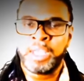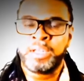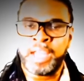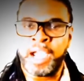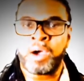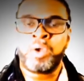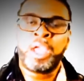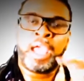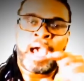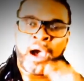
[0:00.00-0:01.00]
Now,
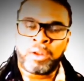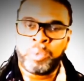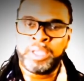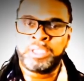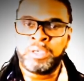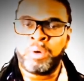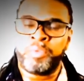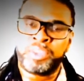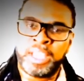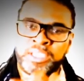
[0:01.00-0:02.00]
how do we deal with
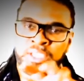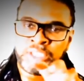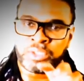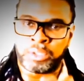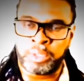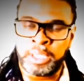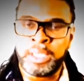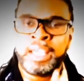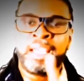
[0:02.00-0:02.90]
when things disagree?